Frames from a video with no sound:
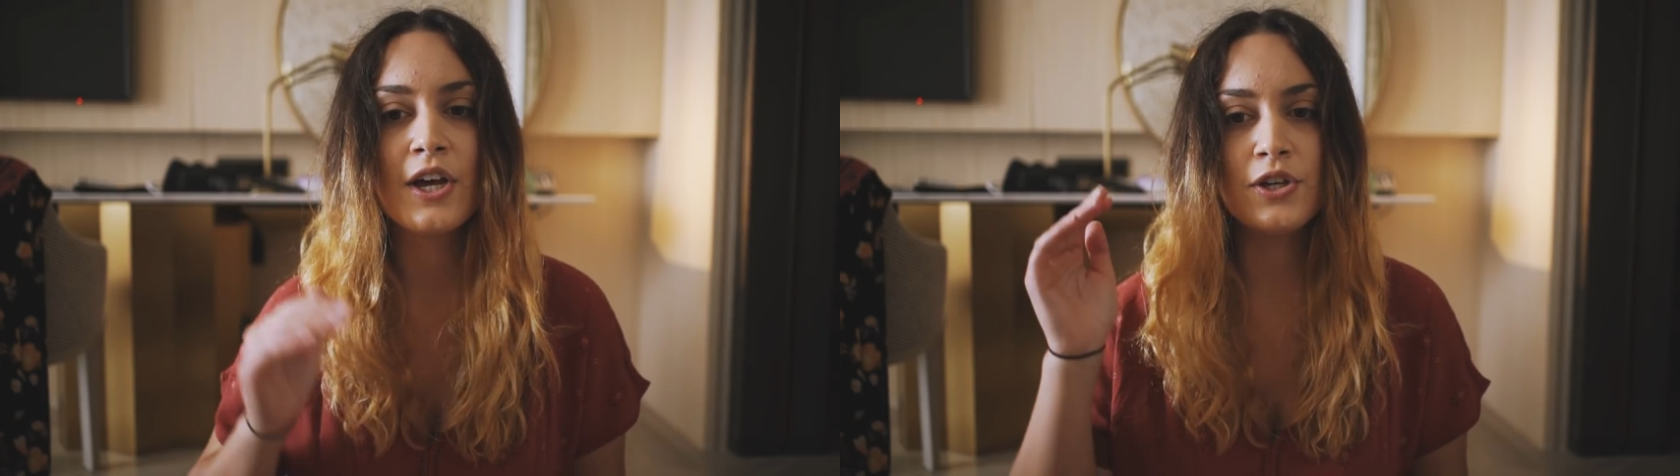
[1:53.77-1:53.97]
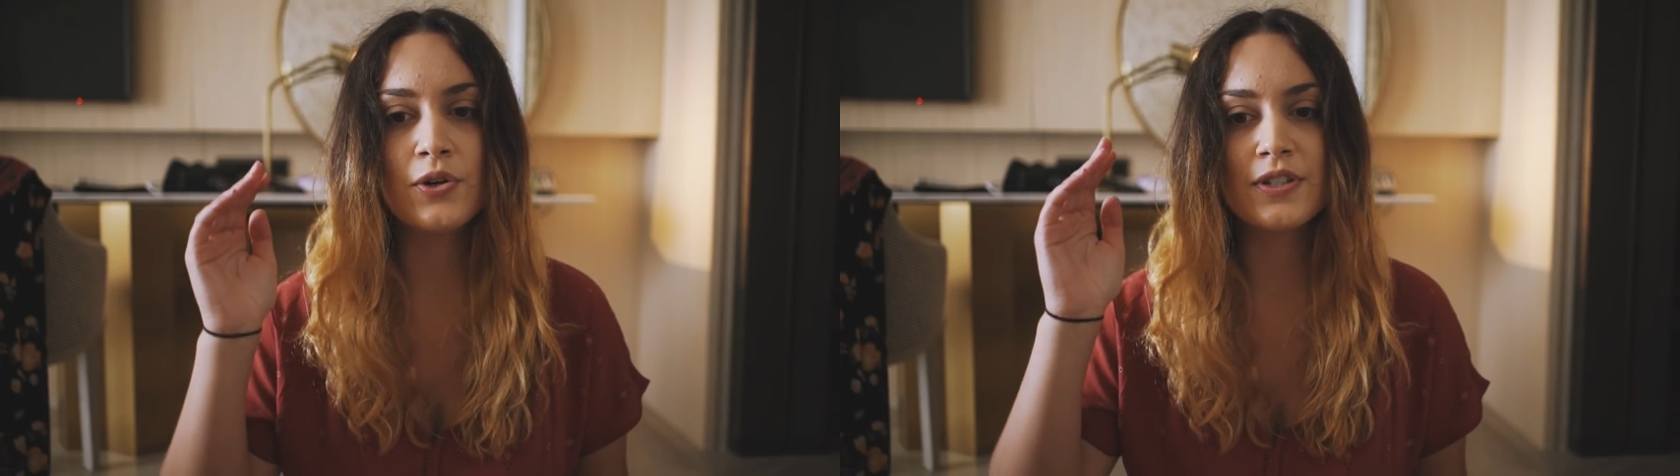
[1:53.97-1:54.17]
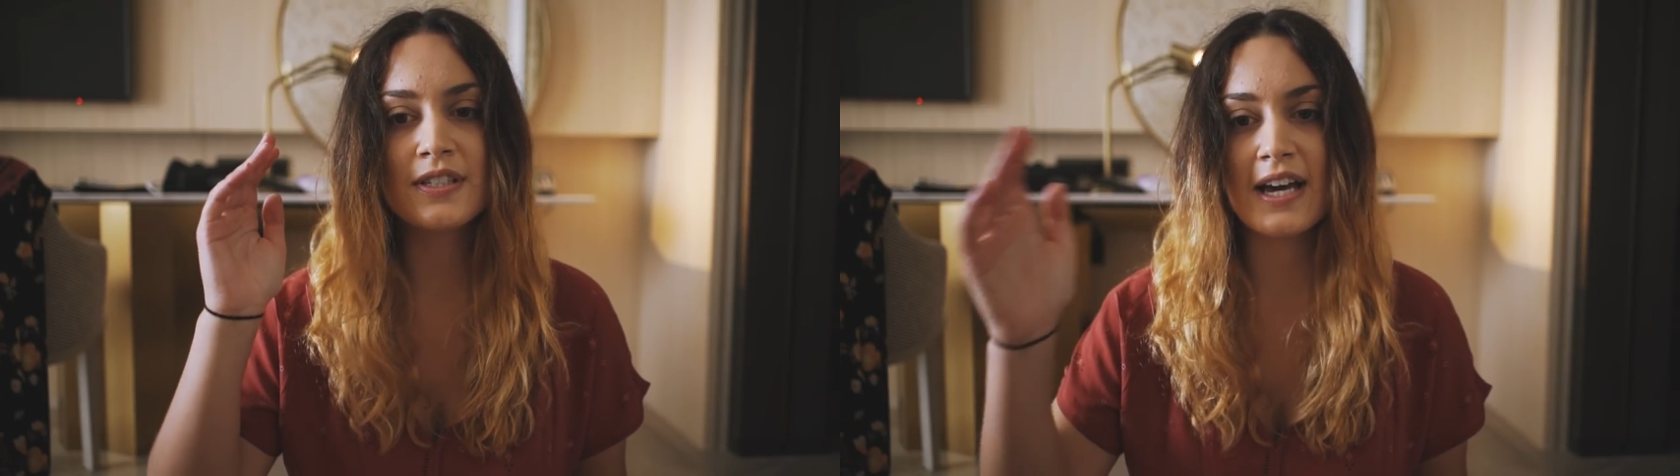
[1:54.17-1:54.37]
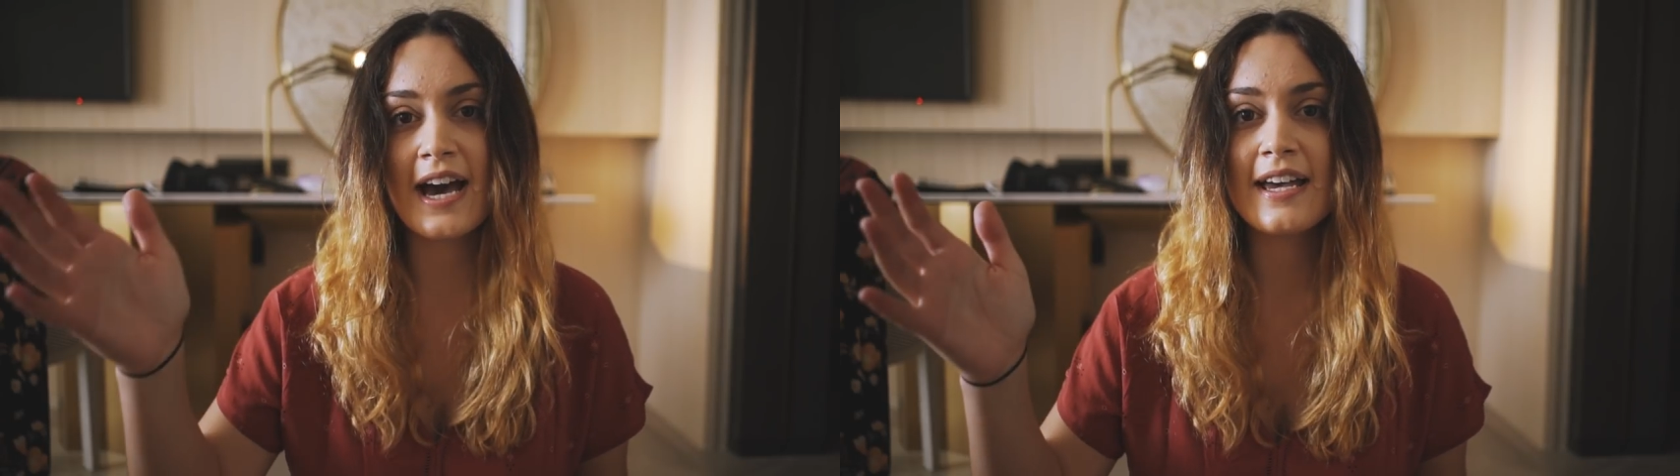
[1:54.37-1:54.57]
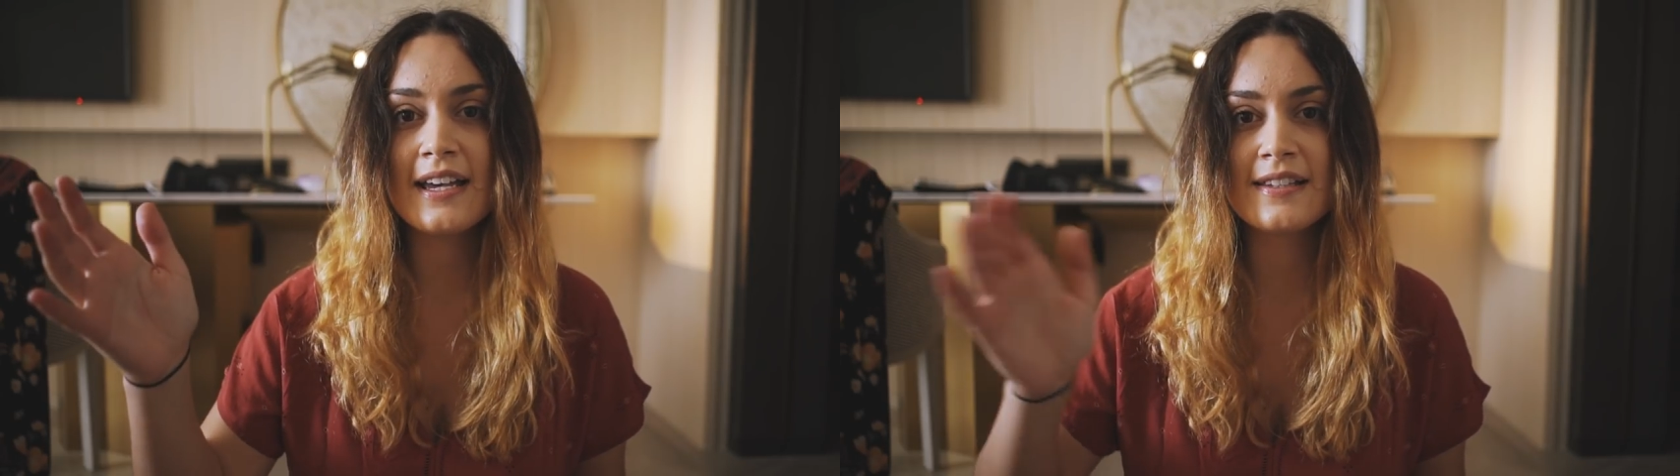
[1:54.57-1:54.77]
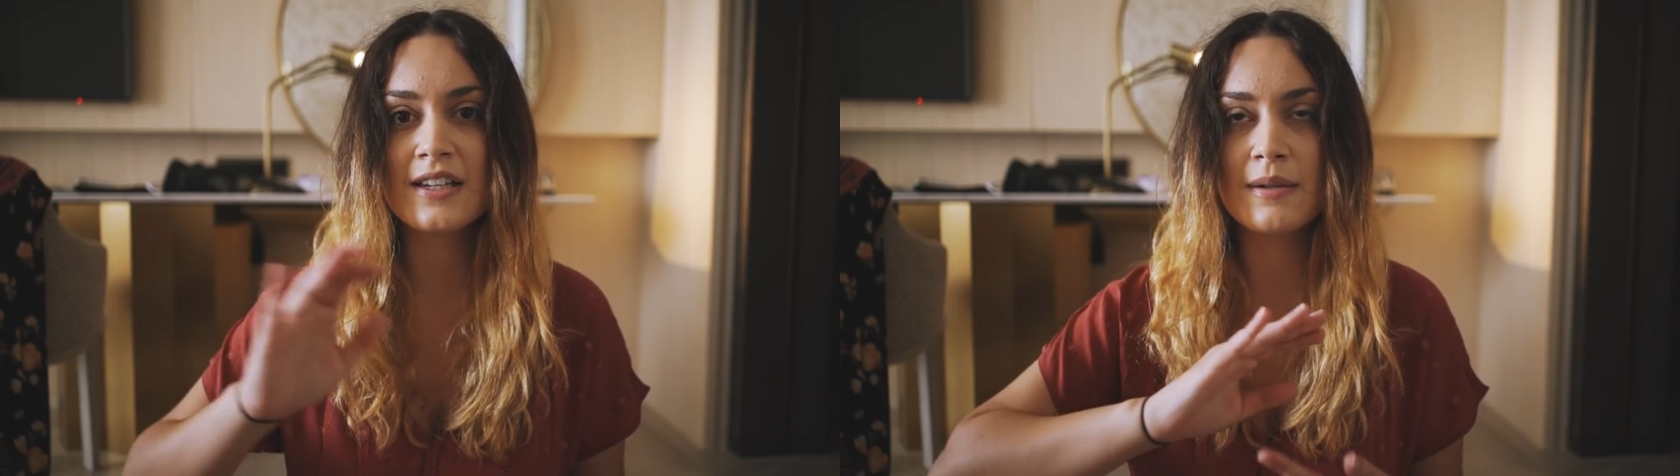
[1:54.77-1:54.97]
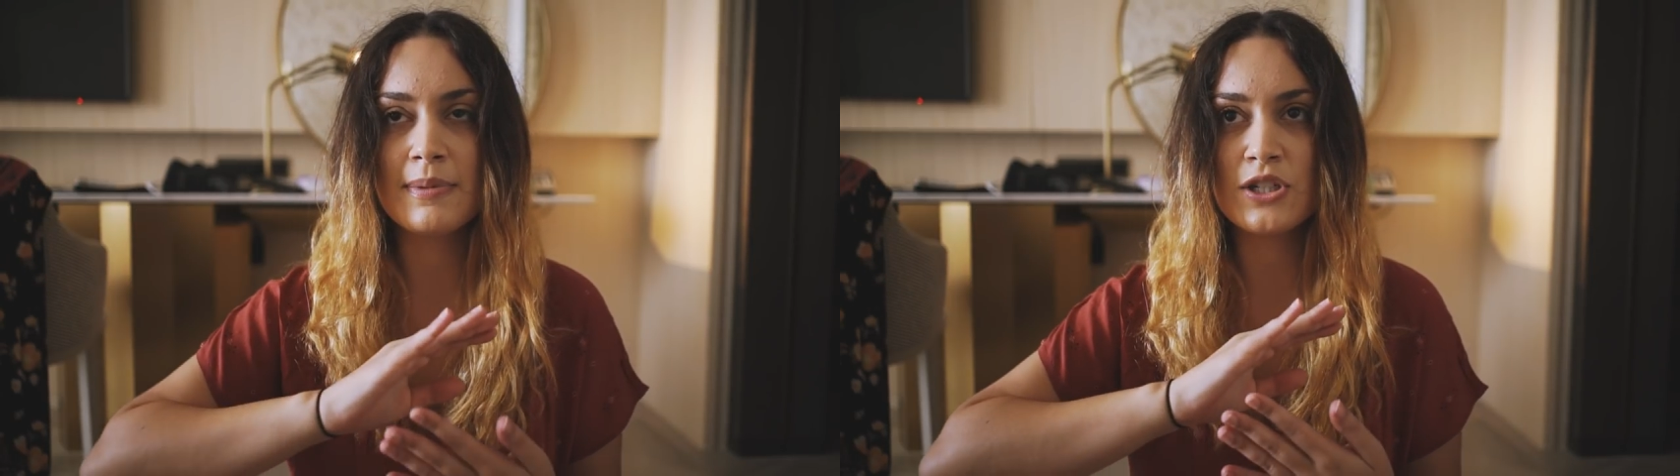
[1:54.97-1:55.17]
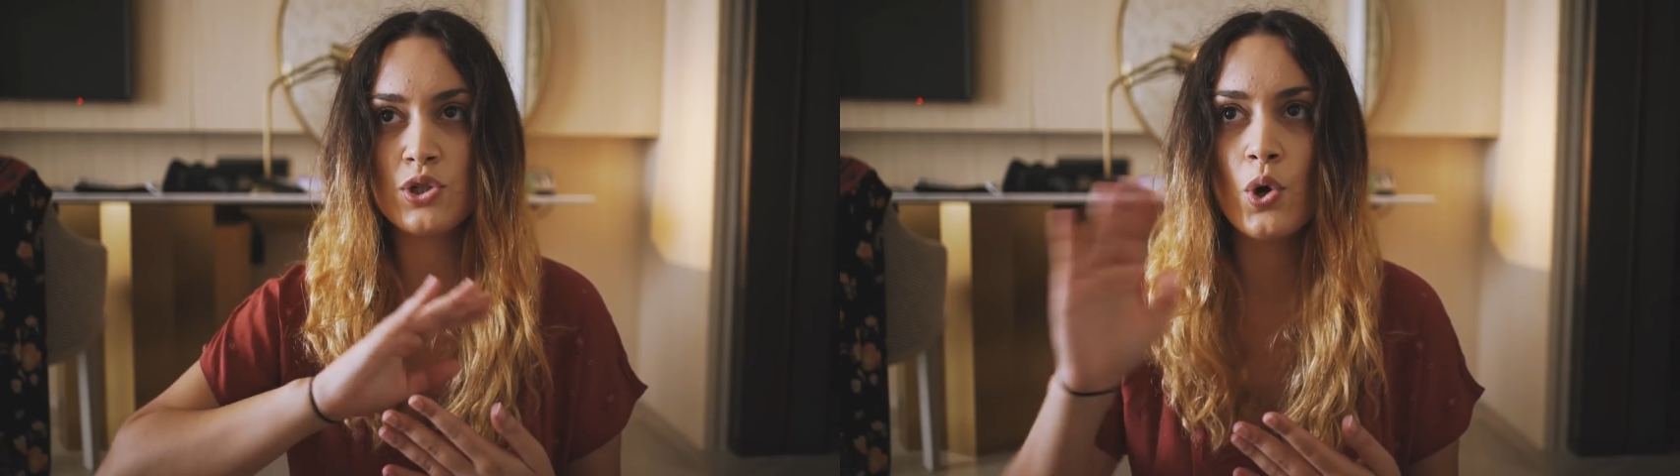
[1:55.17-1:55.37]
your sky is going to
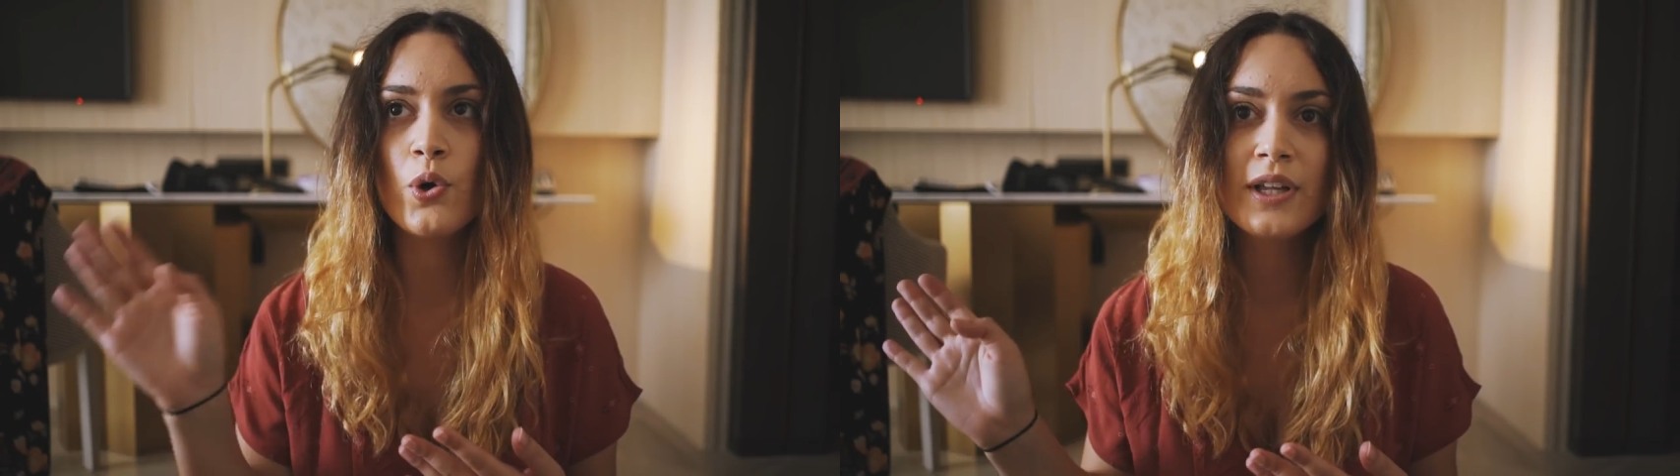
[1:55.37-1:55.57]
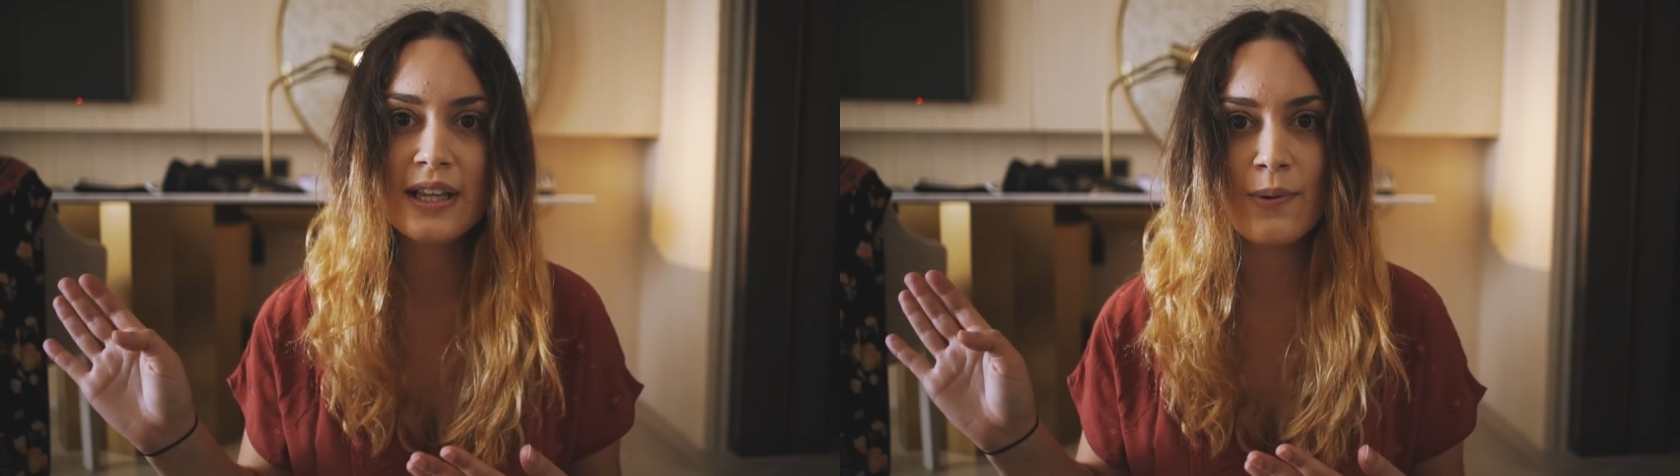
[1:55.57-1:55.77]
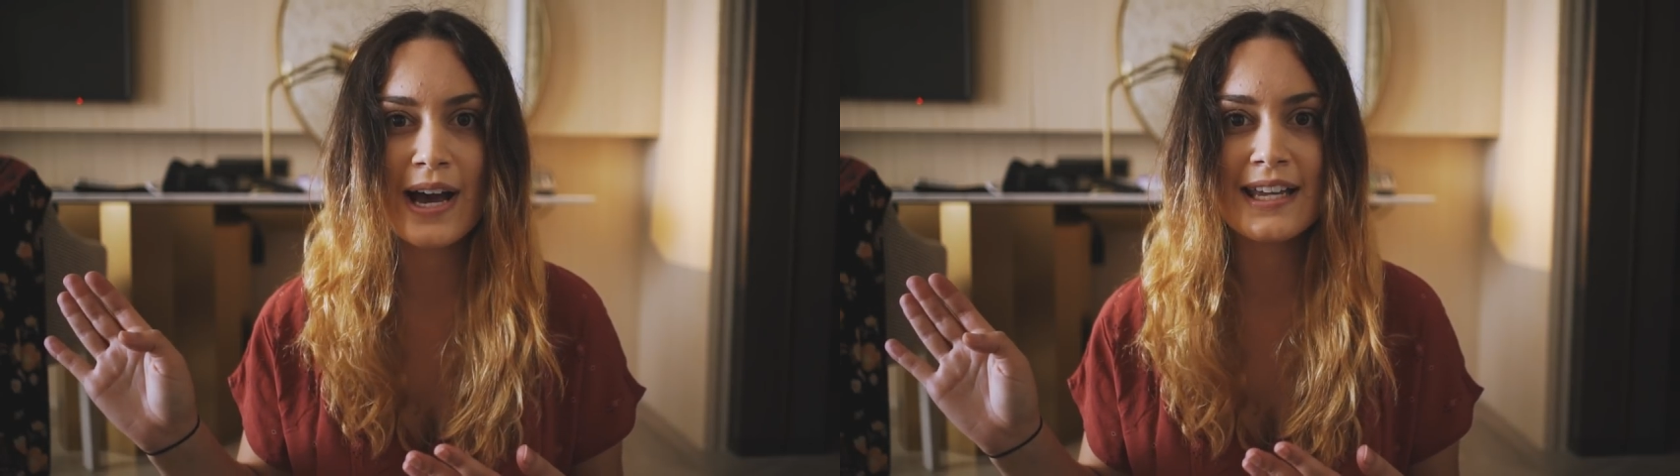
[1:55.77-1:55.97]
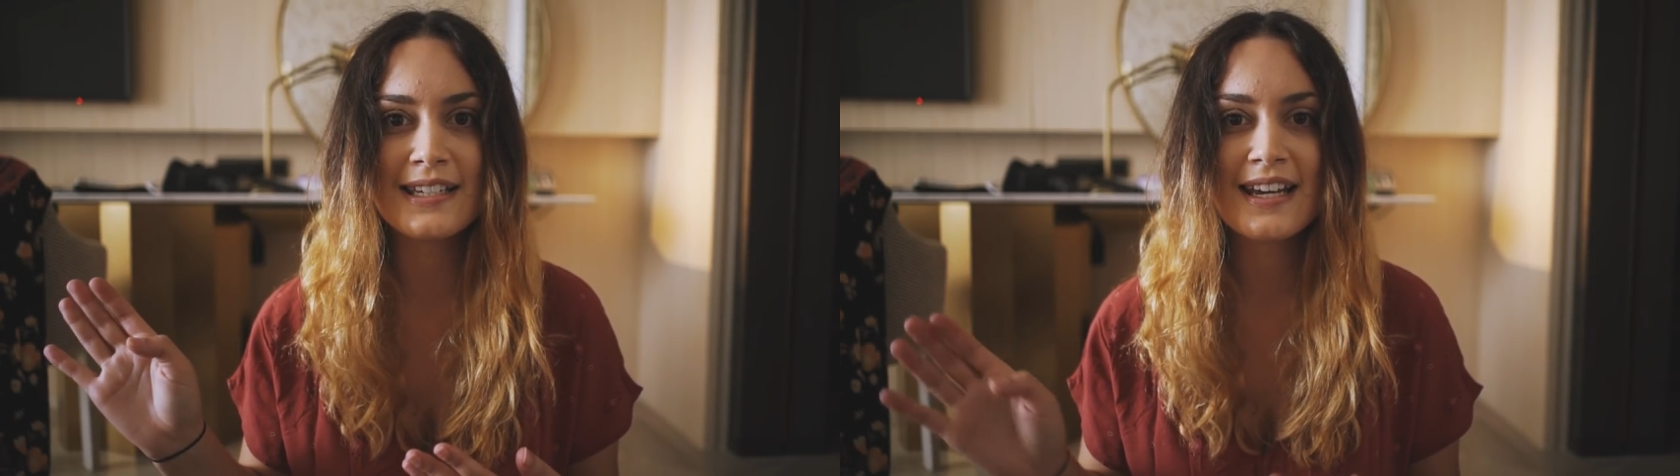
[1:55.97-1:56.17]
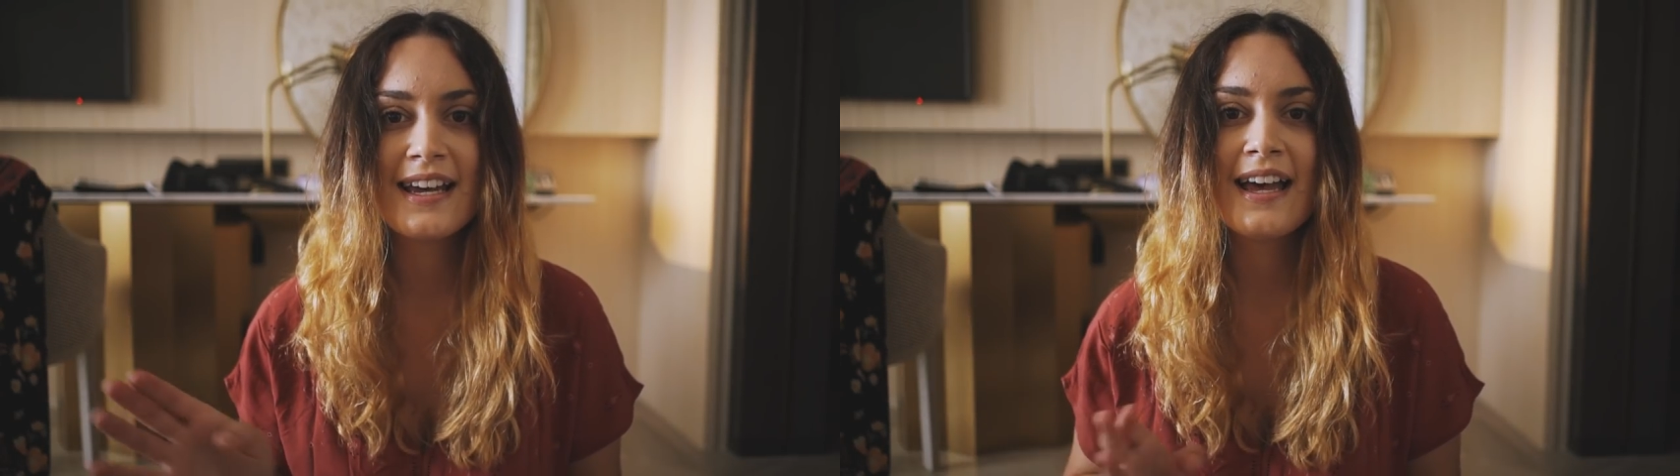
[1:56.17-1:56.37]
be totally white.